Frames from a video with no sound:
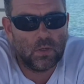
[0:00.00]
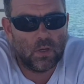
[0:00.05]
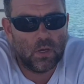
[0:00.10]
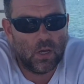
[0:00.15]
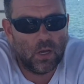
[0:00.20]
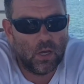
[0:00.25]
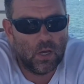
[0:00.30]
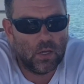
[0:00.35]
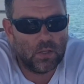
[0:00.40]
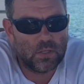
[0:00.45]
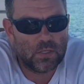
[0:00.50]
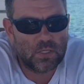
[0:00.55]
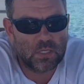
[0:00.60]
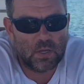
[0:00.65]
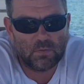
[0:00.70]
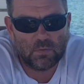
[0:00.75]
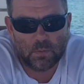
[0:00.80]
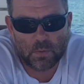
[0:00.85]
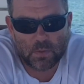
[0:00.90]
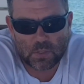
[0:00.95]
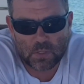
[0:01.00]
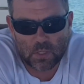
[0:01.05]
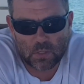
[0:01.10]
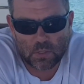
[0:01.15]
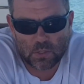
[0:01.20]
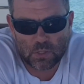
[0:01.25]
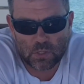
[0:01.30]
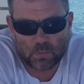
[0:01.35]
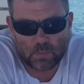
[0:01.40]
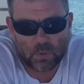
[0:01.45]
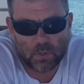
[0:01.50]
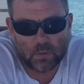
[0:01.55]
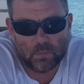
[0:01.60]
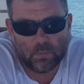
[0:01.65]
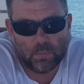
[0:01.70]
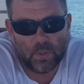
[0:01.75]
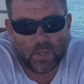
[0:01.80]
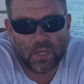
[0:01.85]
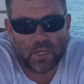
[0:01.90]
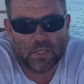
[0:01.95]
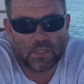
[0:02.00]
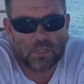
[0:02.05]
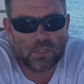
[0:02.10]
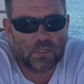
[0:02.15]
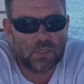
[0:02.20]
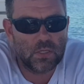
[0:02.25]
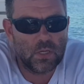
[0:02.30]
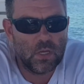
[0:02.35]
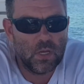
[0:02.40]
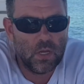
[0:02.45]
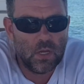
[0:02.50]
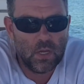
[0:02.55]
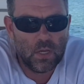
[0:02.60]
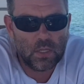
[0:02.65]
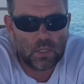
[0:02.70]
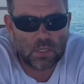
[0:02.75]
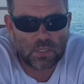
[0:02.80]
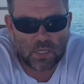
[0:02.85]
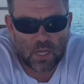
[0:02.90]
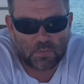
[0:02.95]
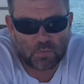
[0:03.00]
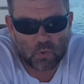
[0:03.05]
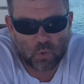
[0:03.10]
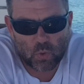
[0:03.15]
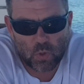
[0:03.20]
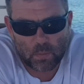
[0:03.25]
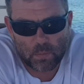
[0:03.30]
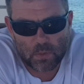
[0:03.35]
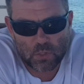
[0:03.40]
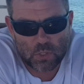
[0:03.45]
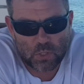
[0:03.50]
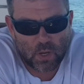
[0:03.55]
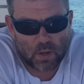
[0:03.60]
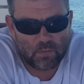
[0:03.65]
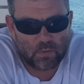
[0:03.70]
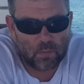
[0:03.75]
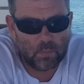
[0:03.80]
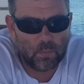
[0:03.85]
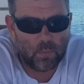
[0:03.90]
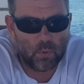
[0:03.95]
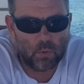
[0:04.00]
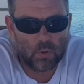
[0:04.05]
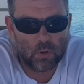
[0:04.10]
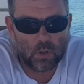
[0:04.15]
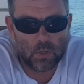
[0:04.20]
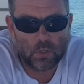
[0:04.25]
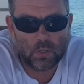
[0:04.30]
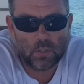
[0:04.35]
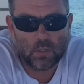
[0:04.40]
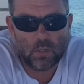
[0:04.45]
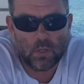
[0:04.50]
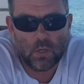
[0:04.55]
The safety procedures you put in place, the safety equipment you have on board,